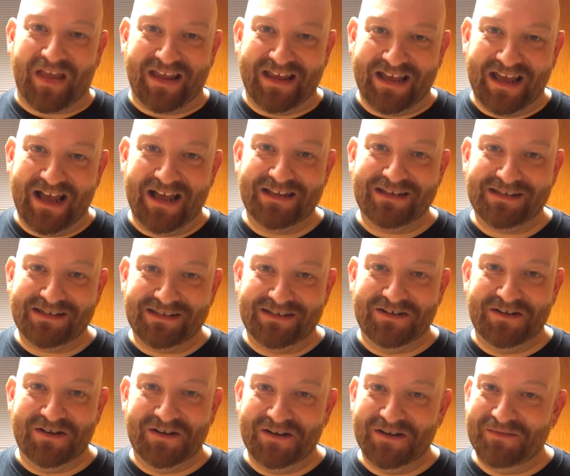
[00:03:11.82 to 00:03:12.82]
Yes,
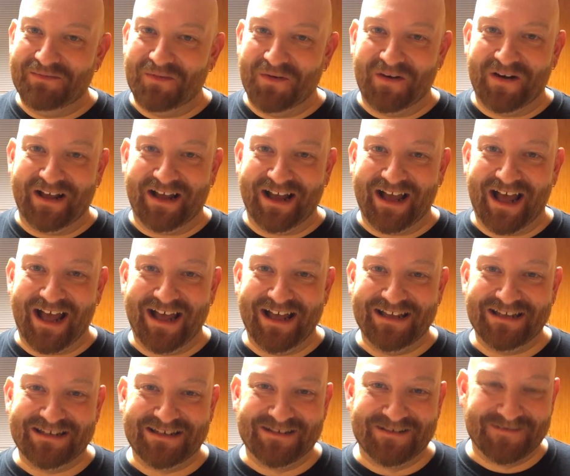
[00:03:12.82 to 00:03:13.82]
good morning,
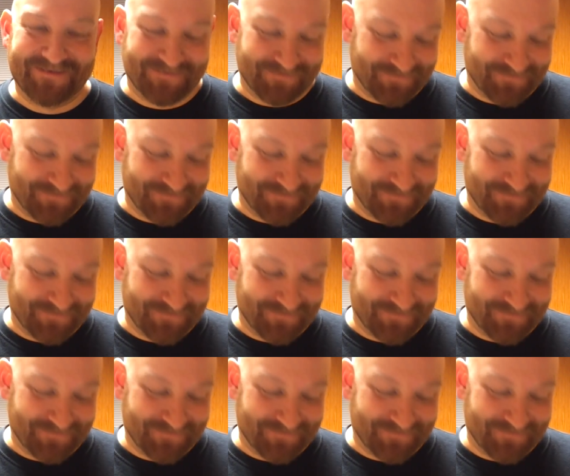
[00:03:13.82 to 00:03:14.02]
guys.